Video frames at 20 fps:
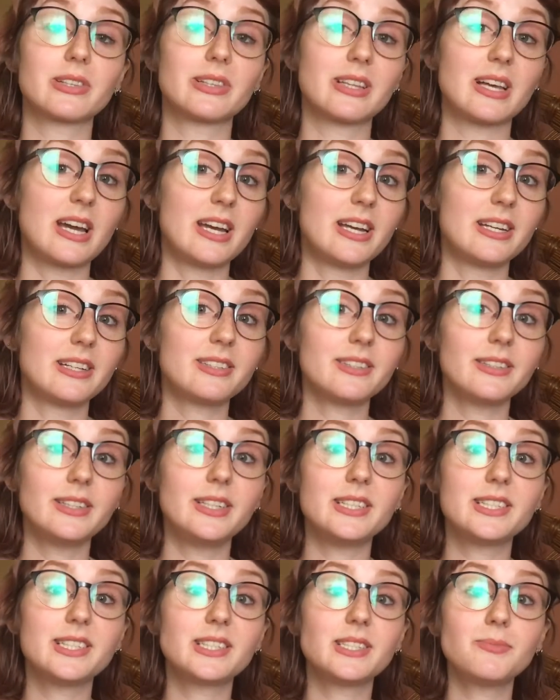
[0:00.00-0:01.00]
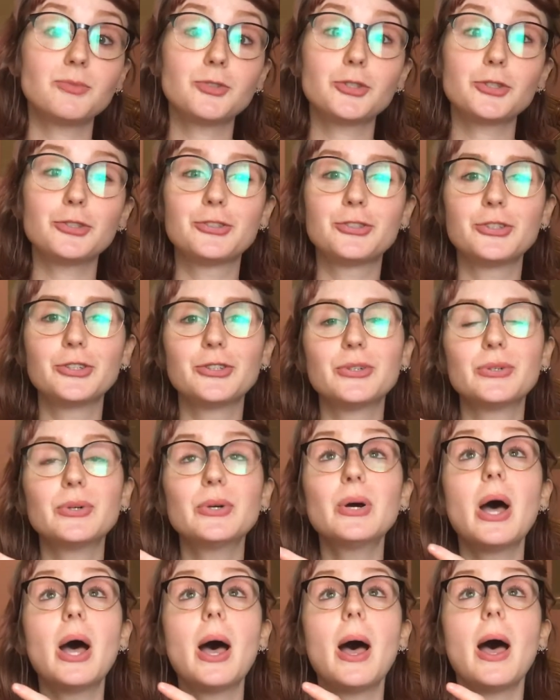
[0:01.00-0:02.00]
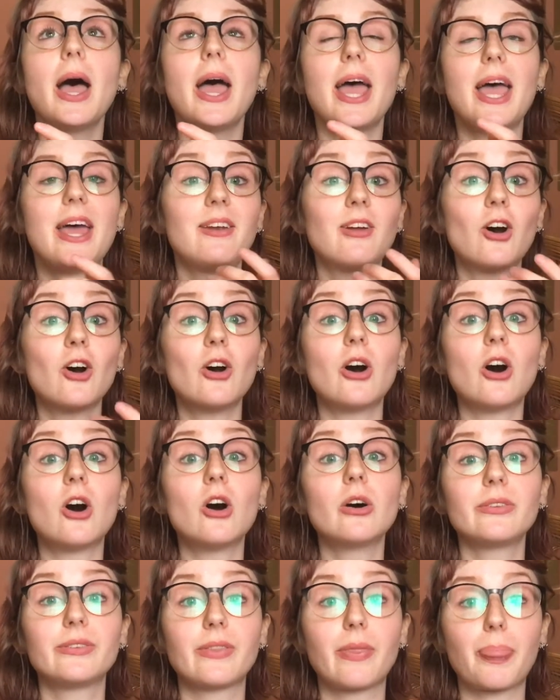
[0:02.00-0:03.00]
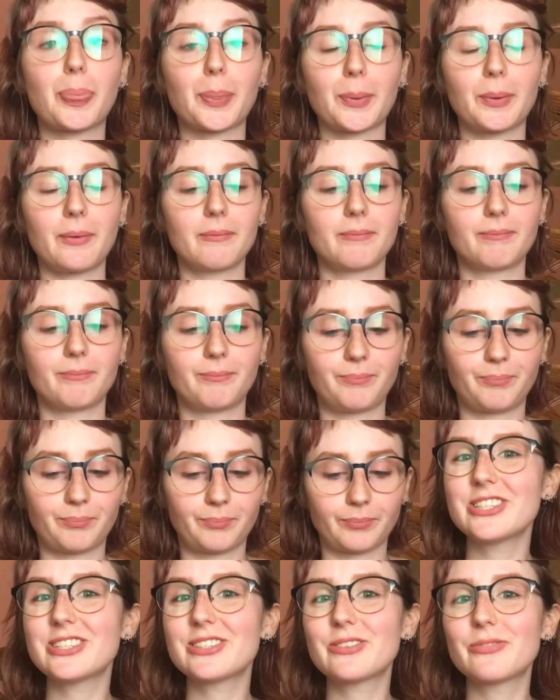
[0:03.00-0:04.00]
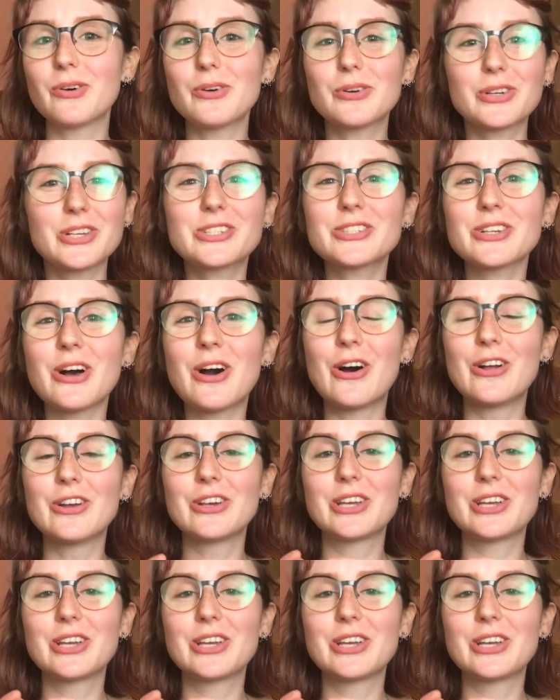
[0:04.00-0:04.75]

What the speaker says: client needs them to do, and just focus on